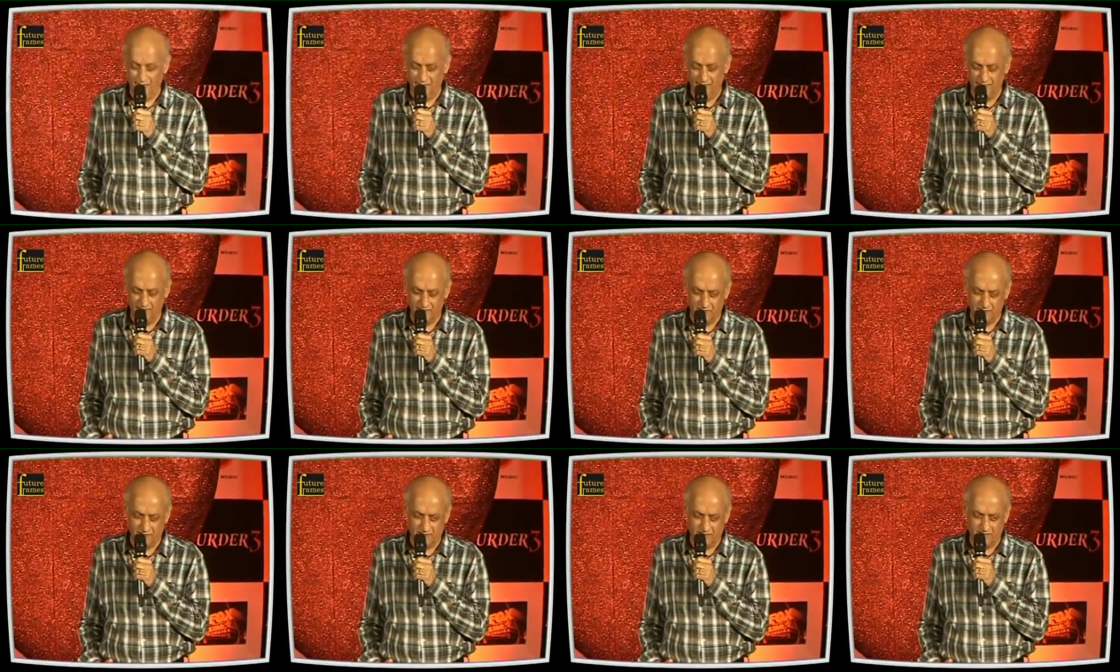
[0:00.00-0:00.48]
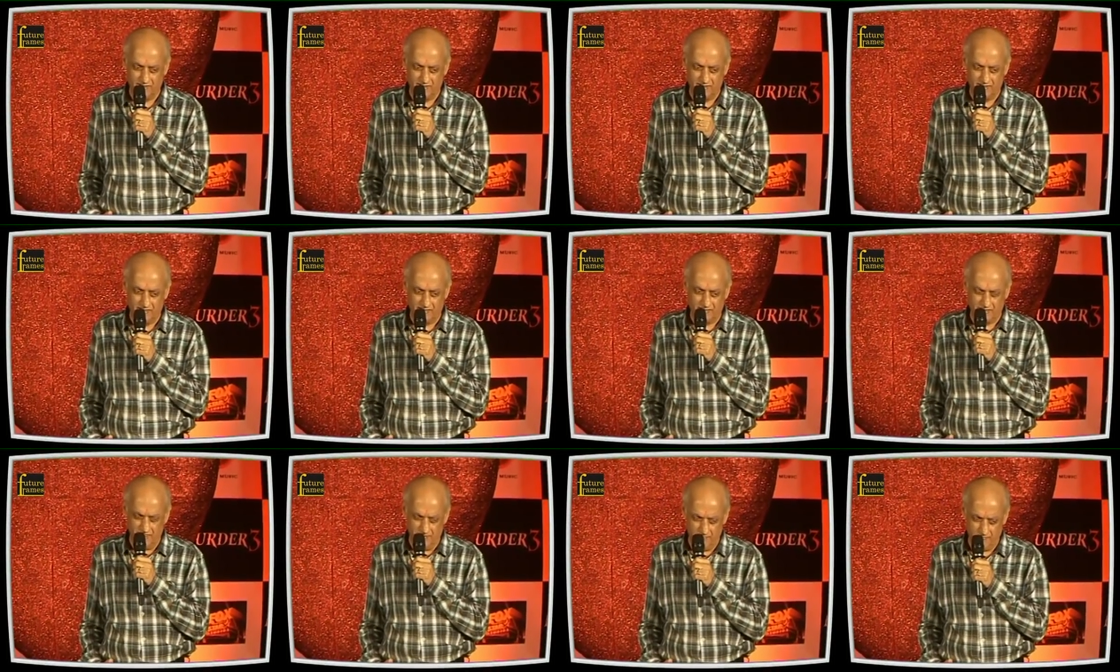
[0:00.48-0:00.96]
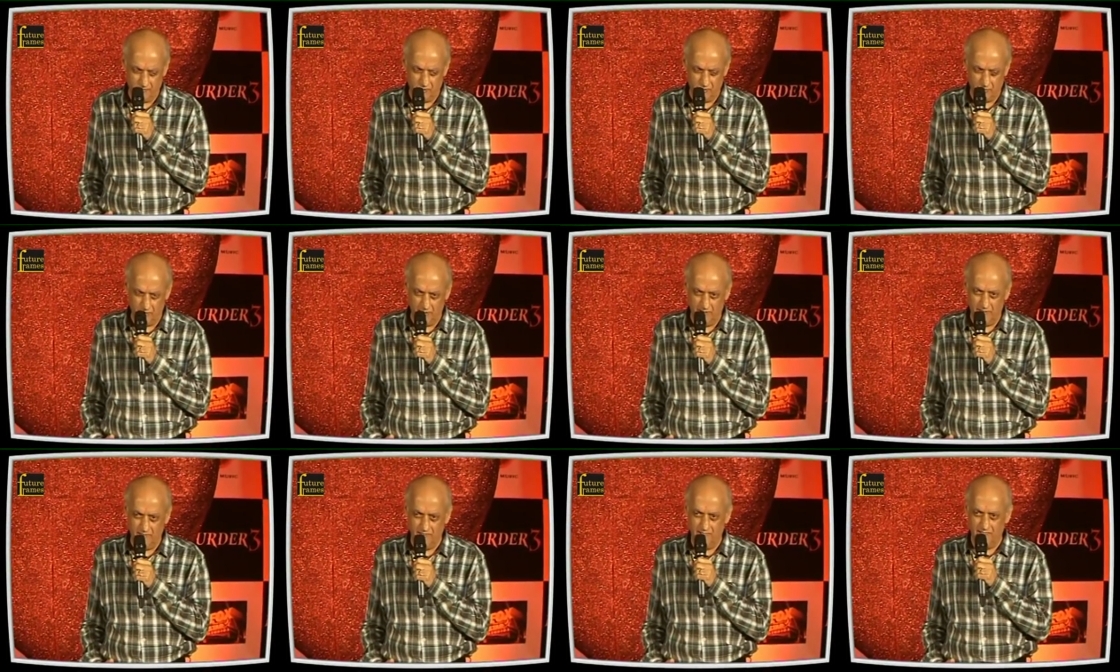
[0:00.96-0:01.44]
On this Silver
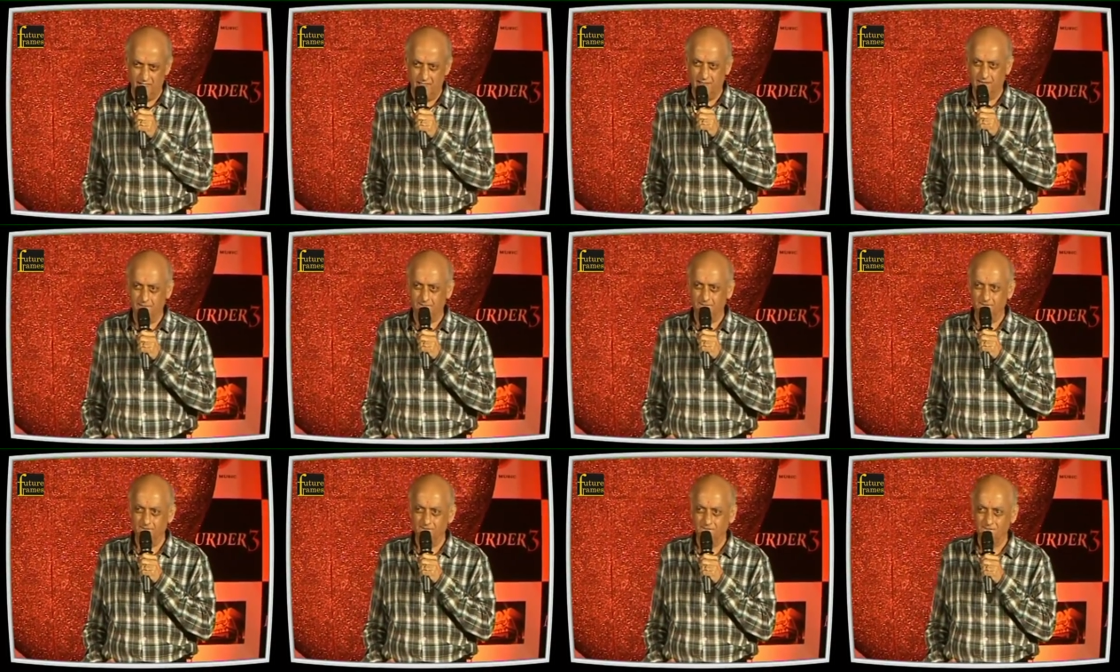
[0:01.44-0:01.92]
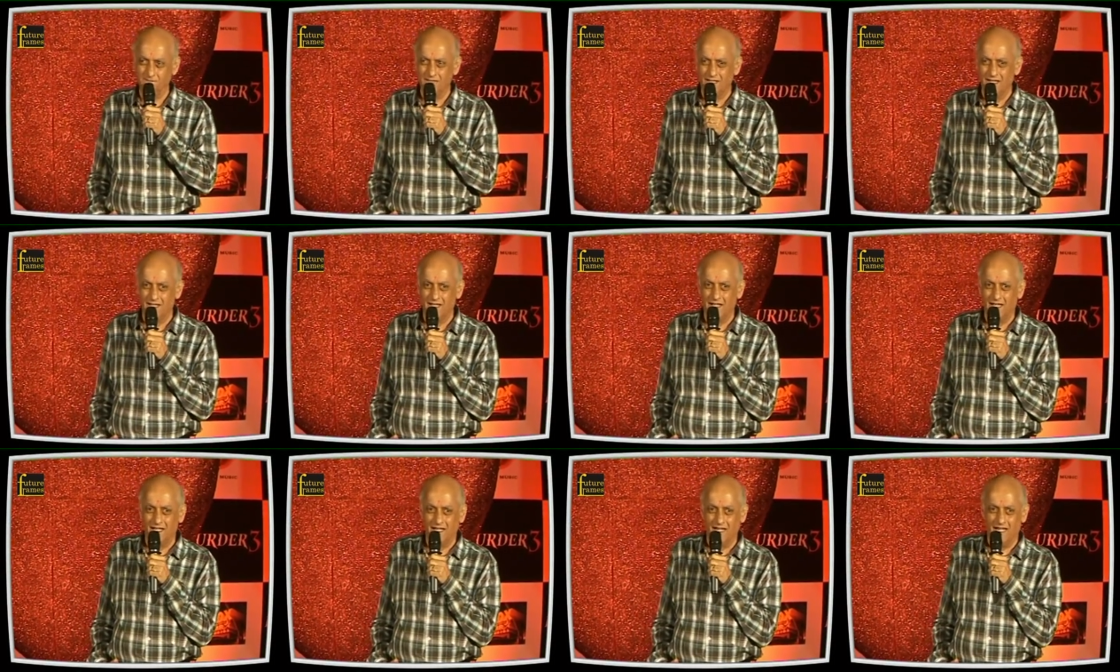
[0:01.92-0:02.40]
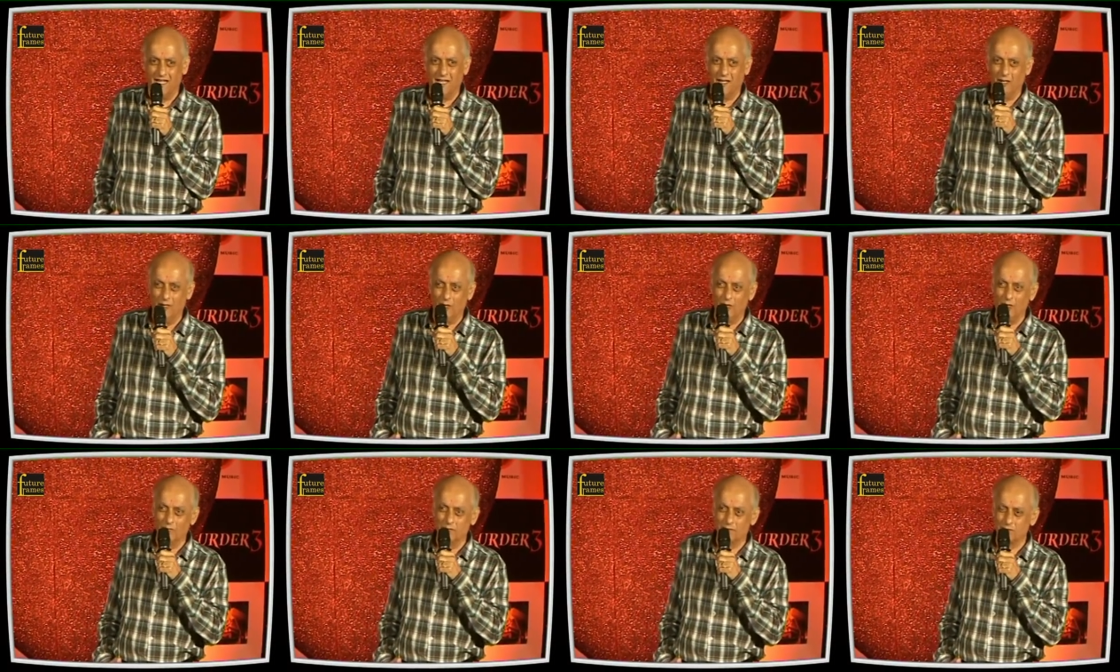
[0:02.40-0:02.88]
Jubilee year,
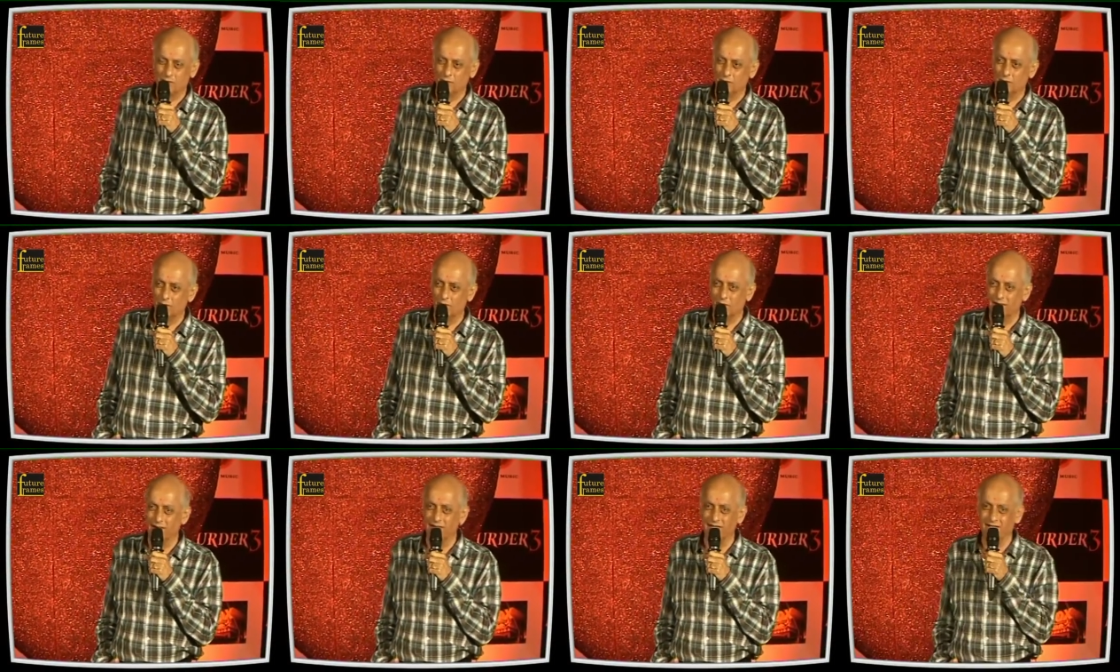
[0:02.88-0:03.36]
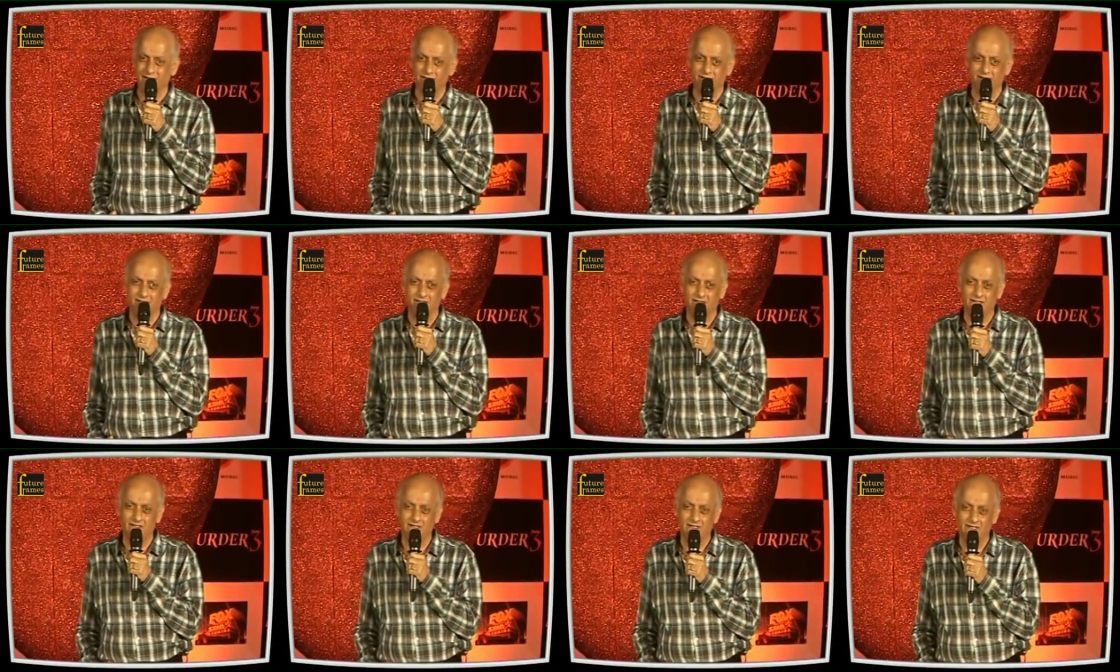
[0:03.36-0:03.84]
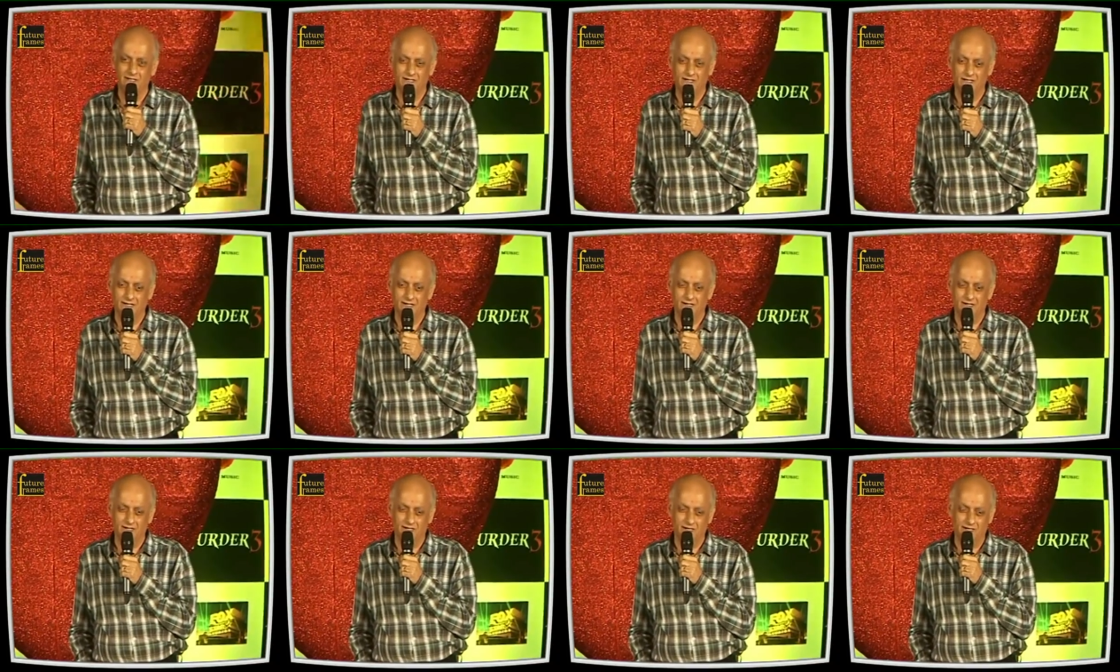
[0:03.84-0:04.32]
I also bring
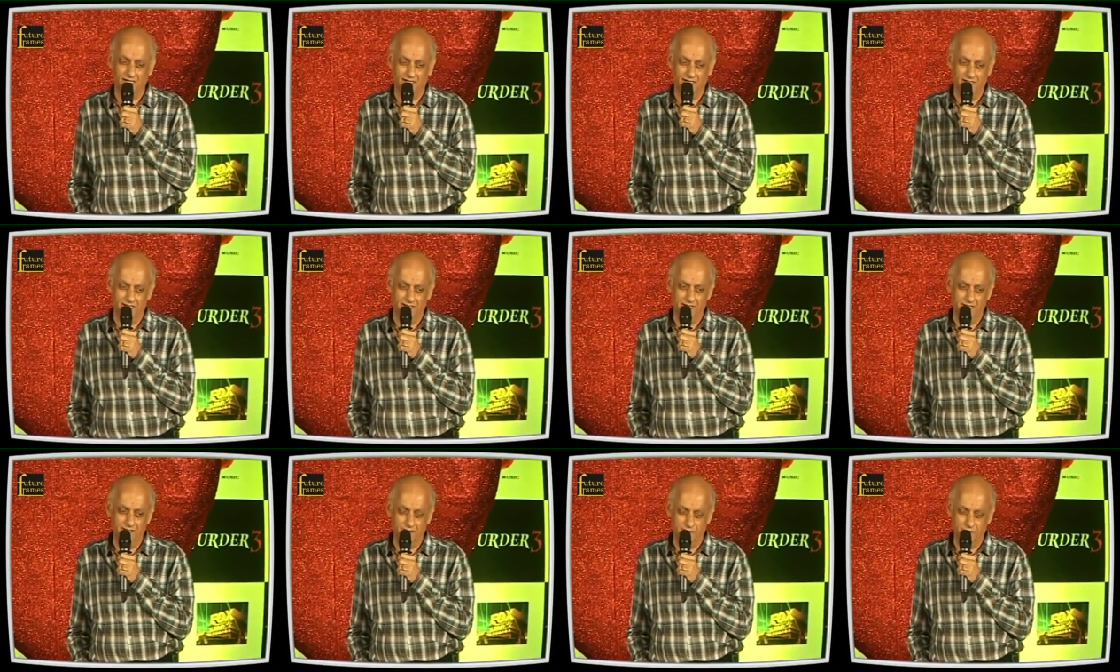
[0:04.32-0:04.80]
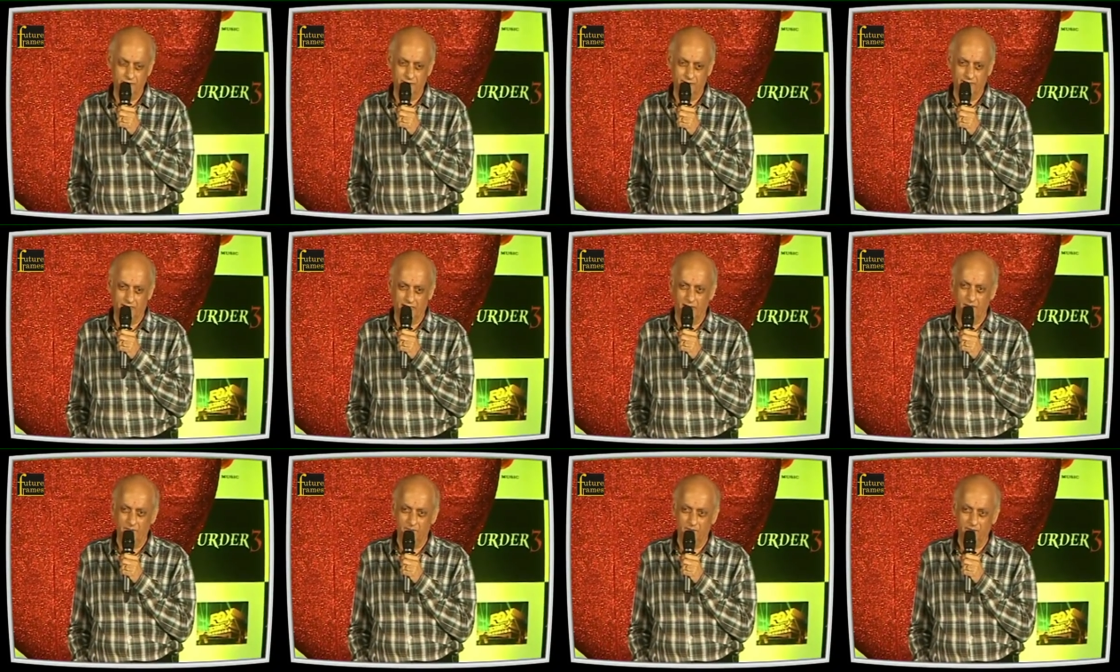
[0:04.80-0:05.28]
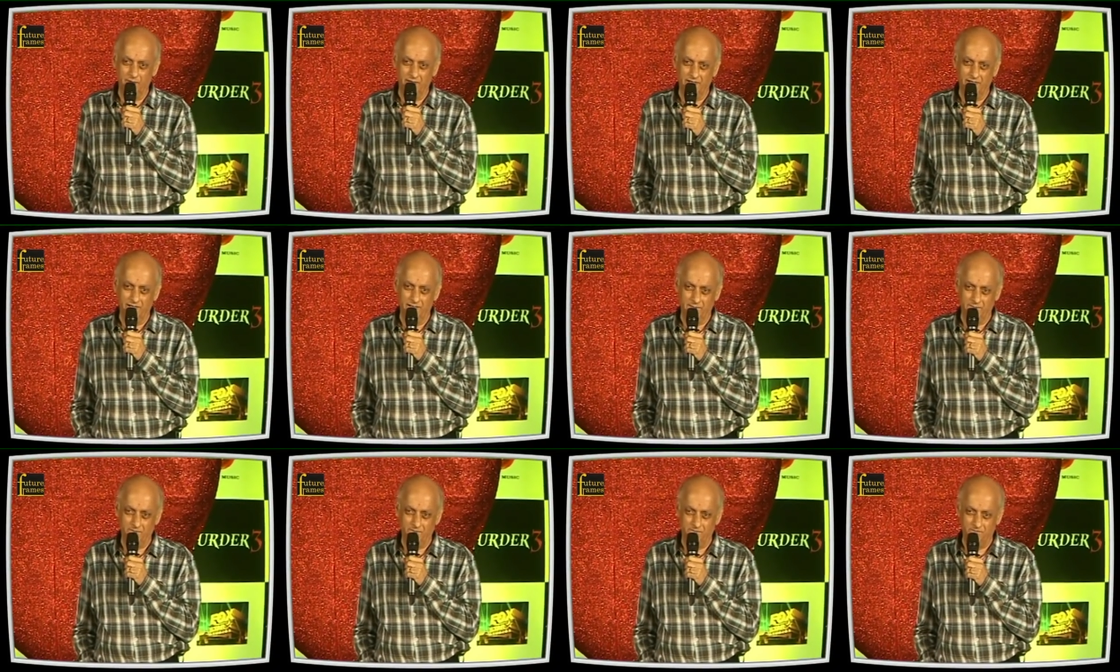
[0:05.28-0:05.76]
into the
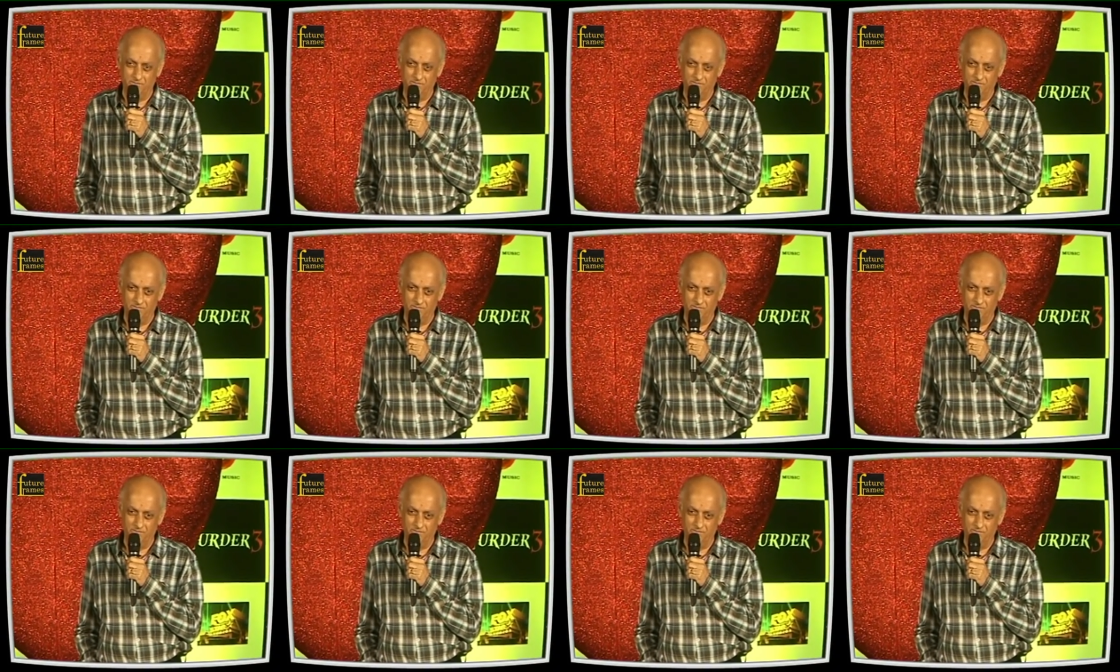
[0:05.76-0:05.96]
company